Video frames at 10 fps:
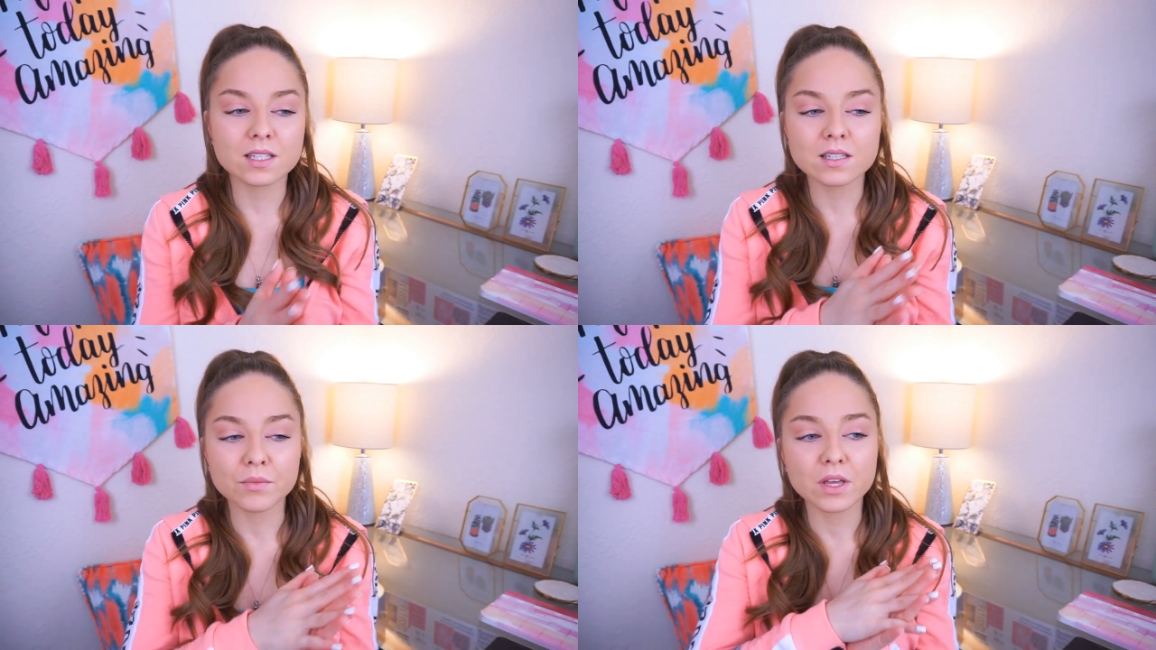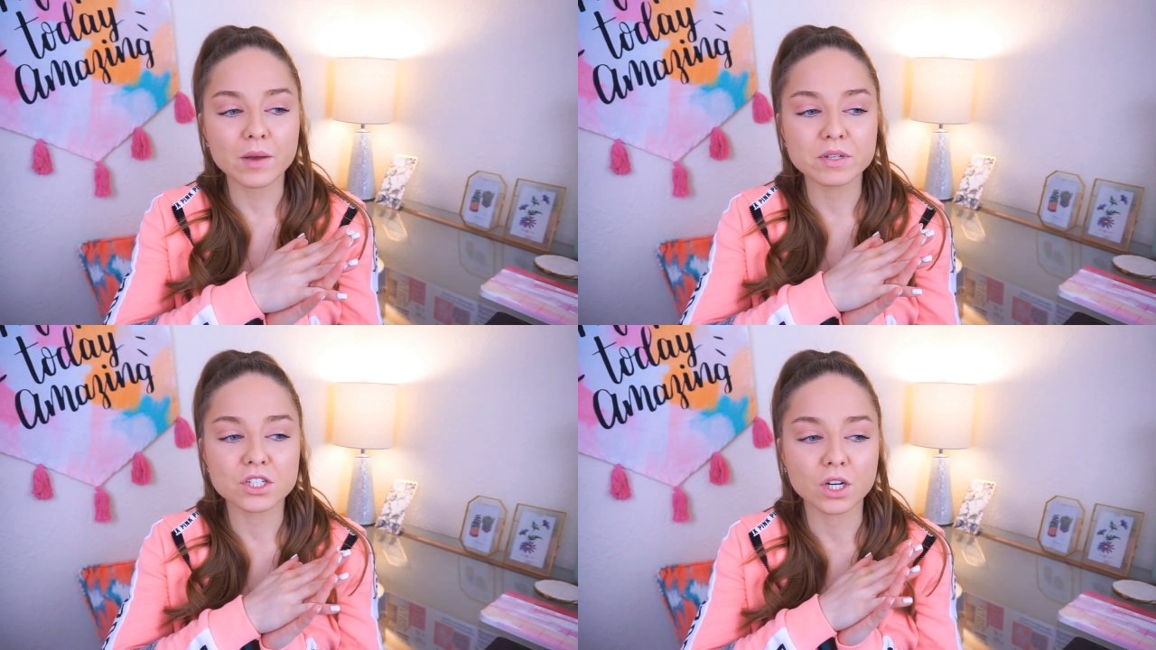Speaker 1: This is something
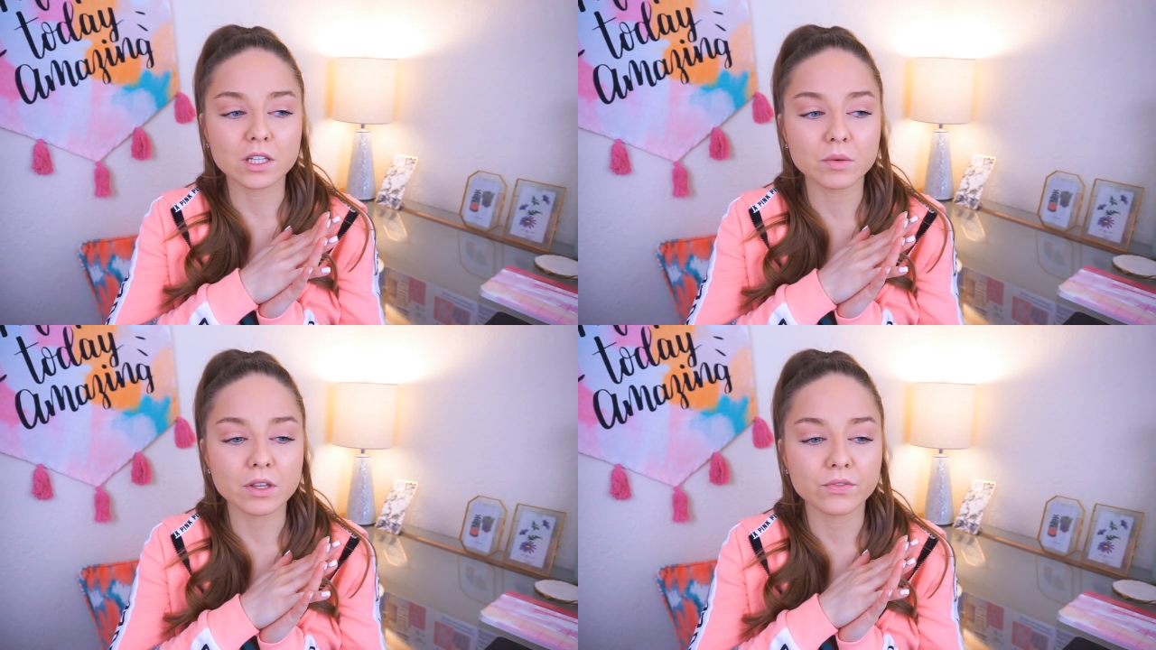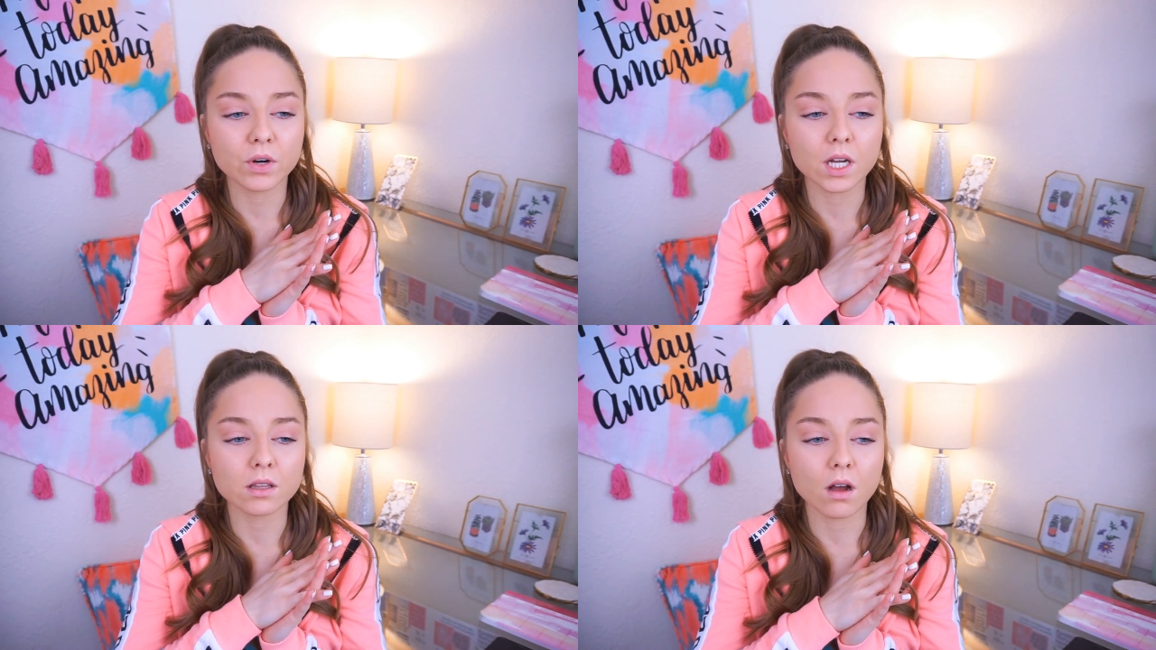I've been struggling with
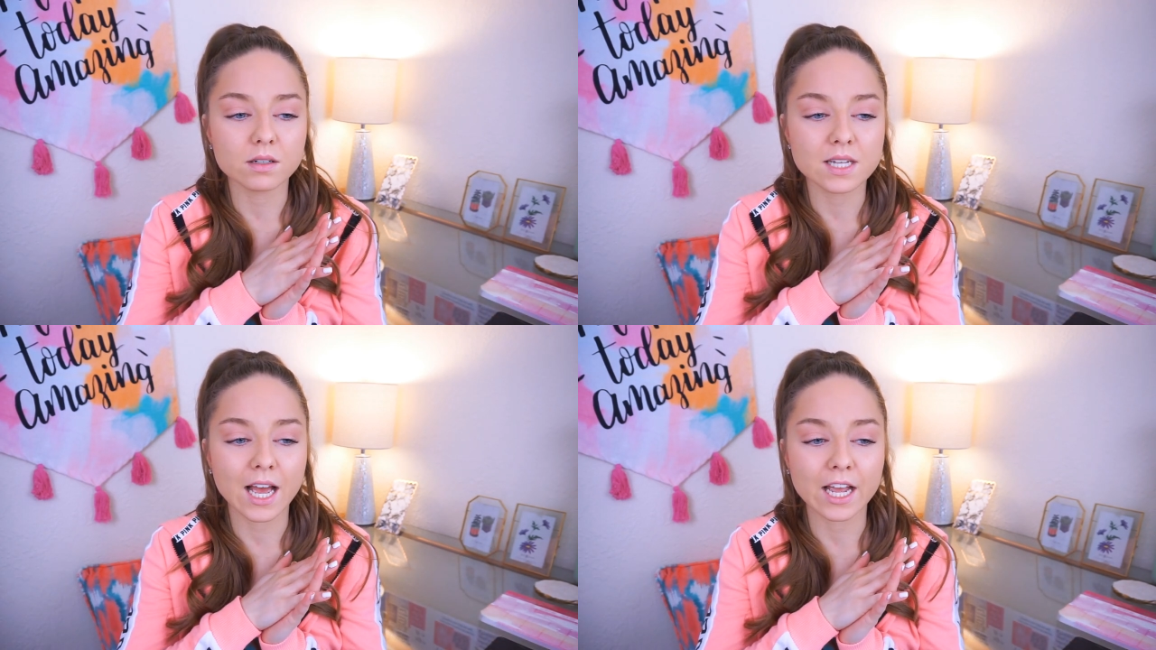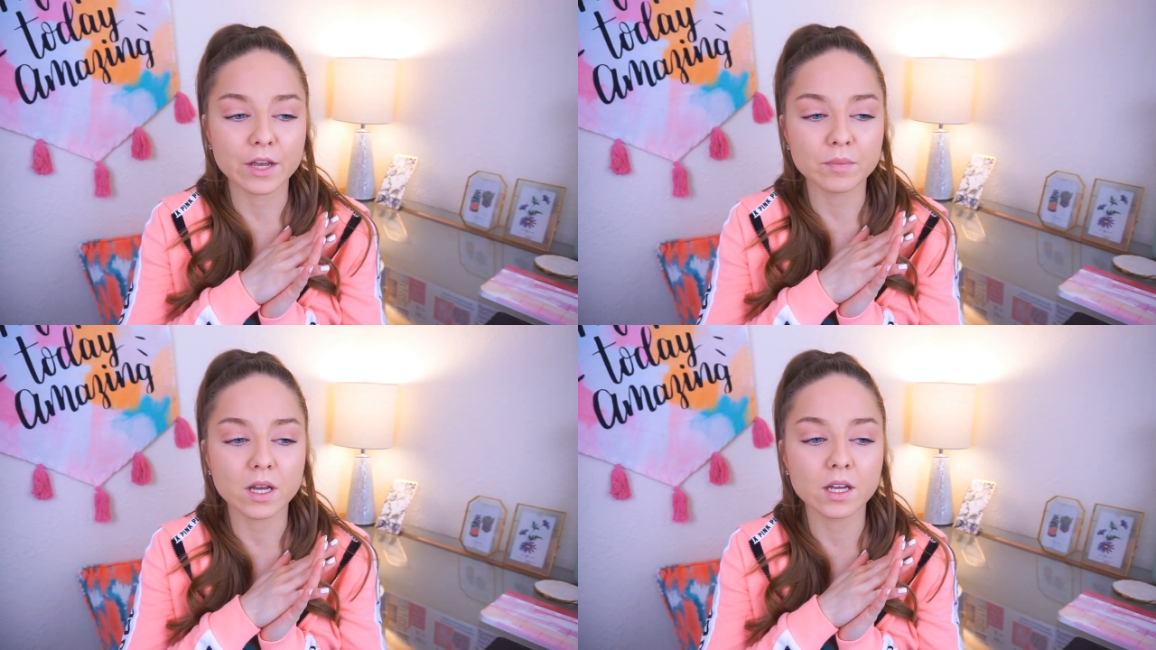for a long
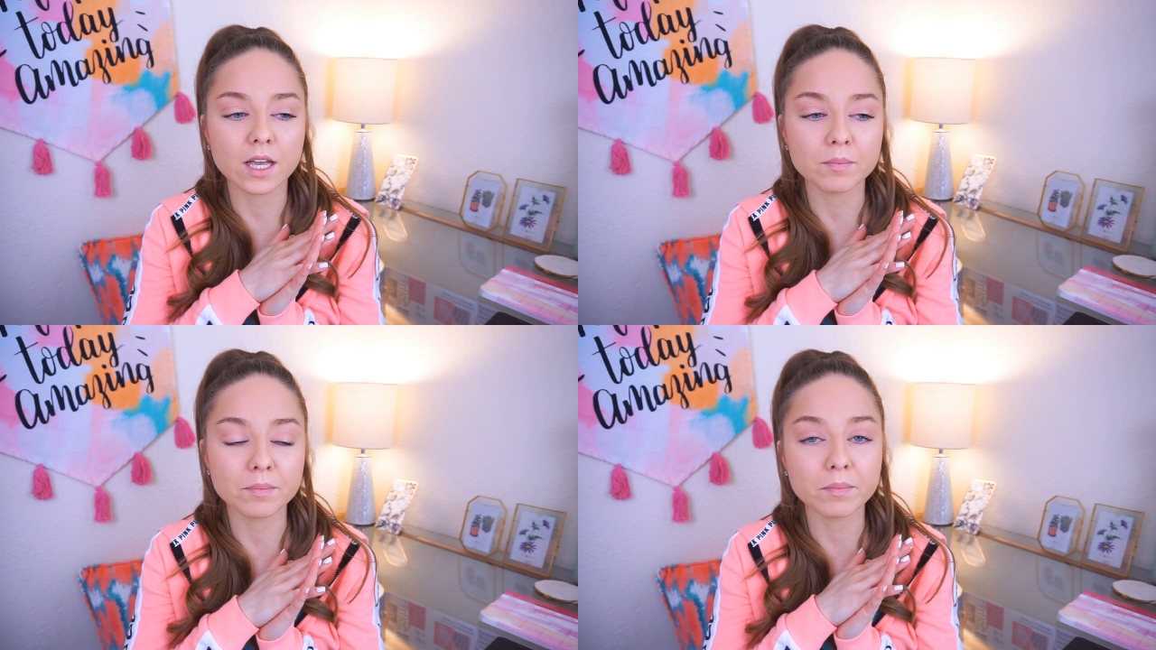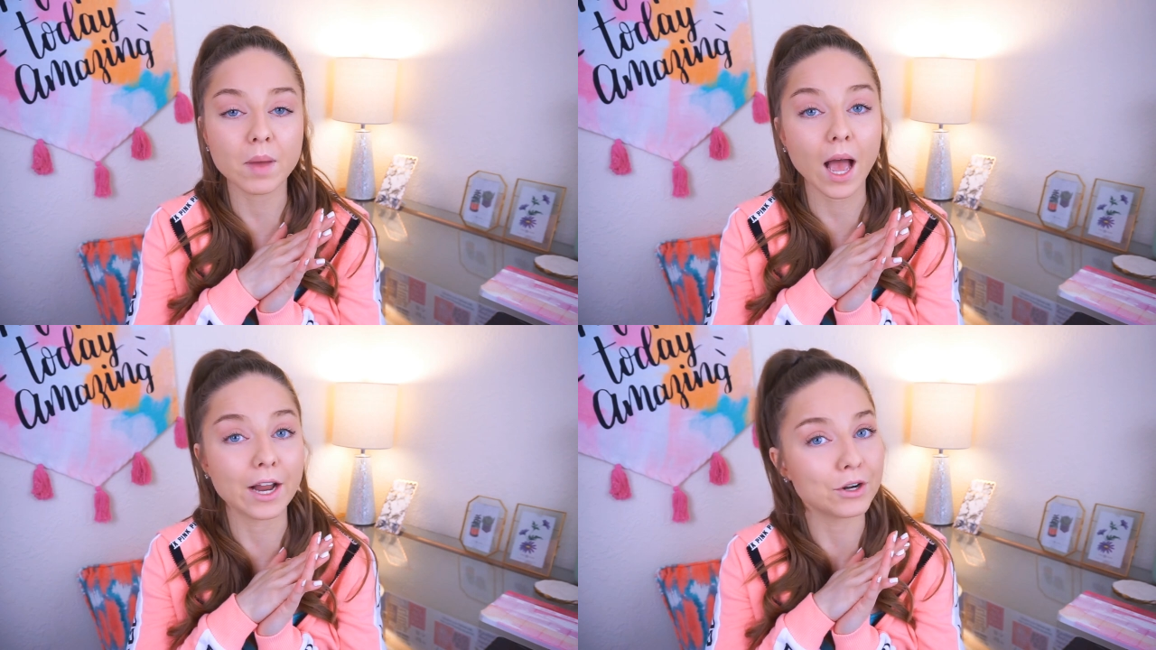time, and
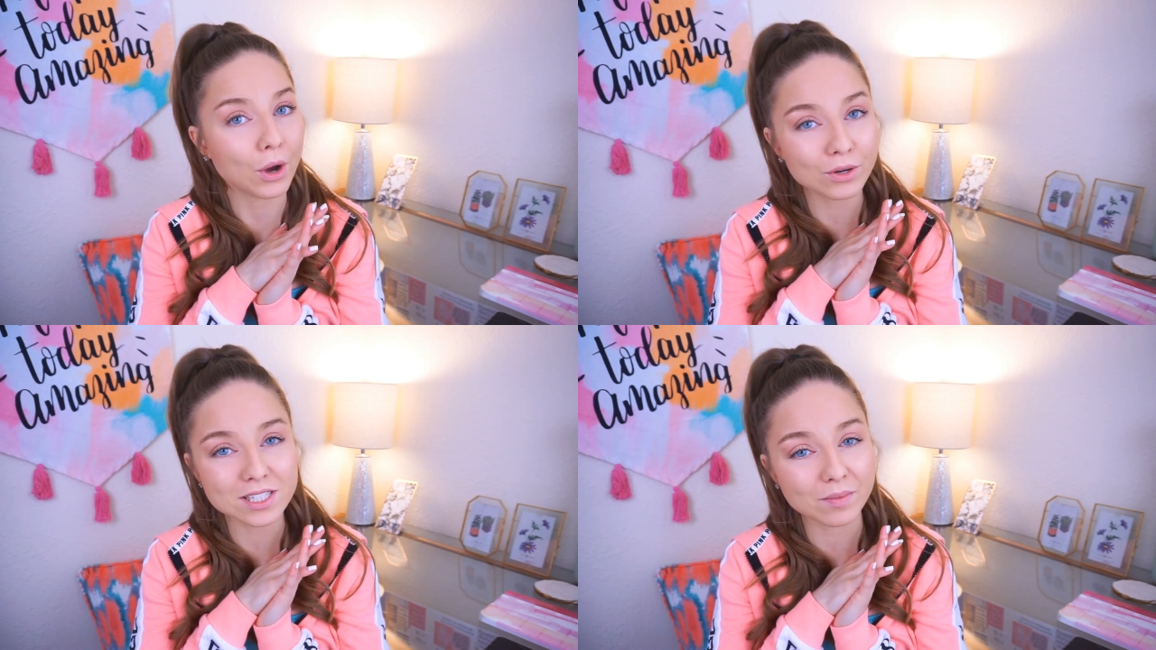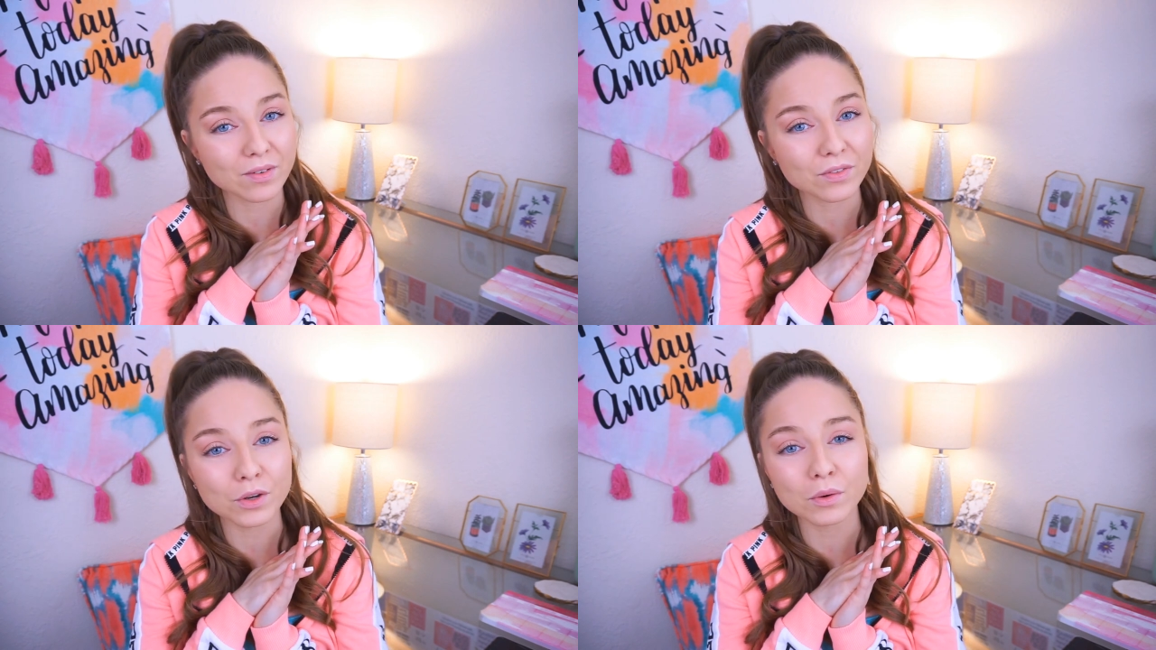I know some
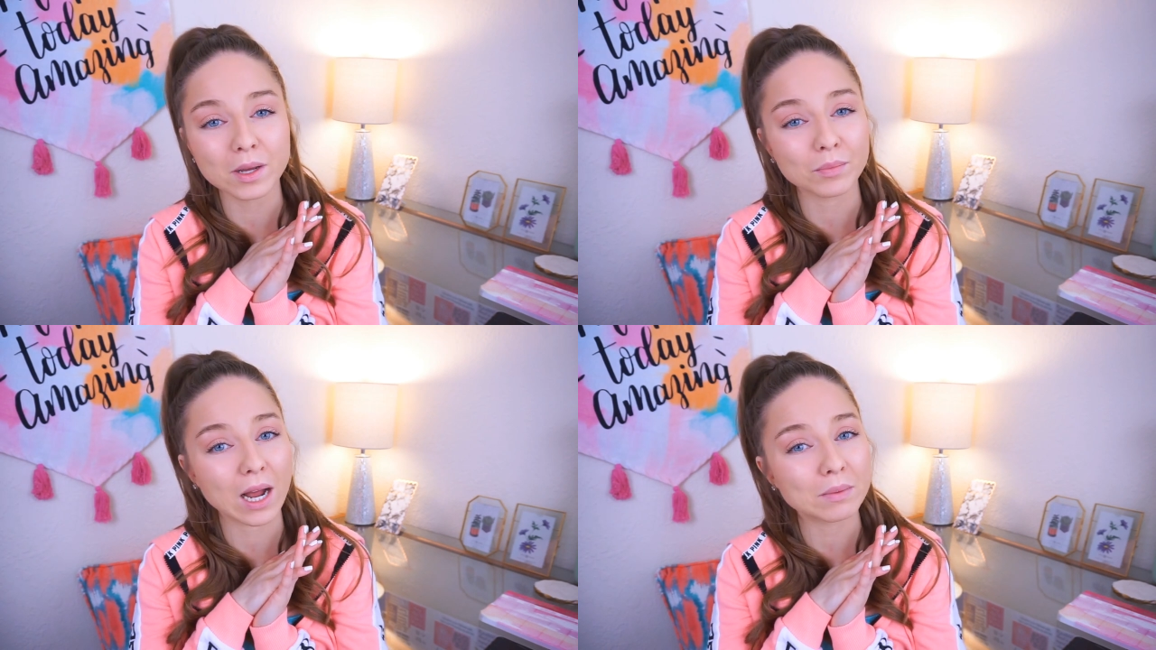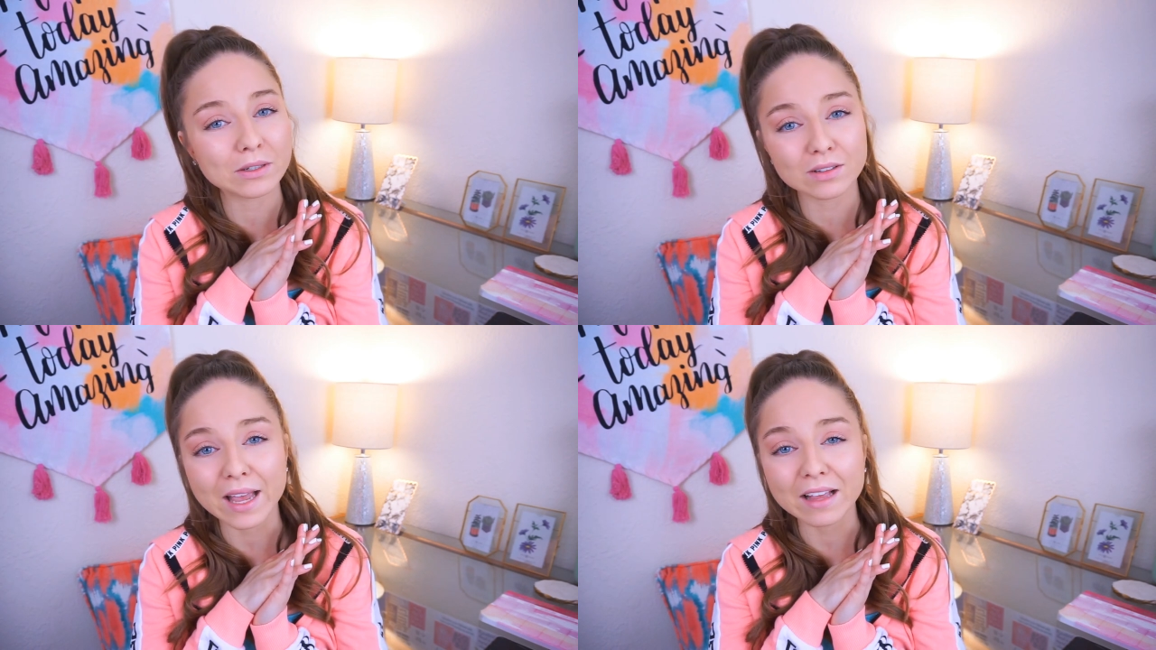of you can probably
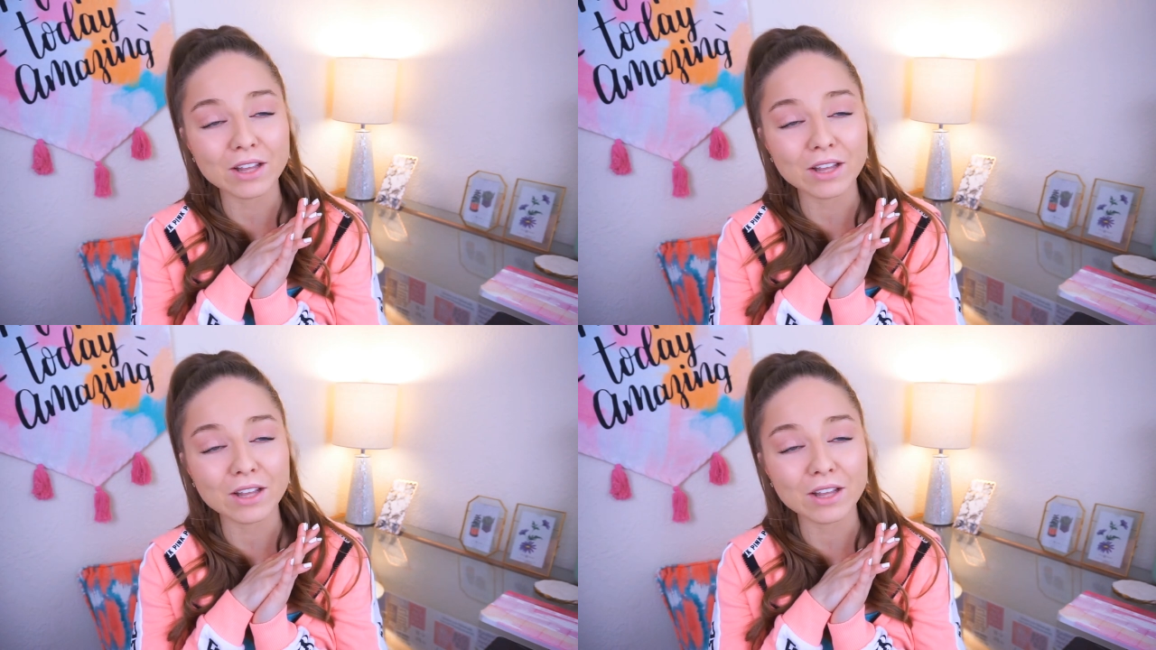relate.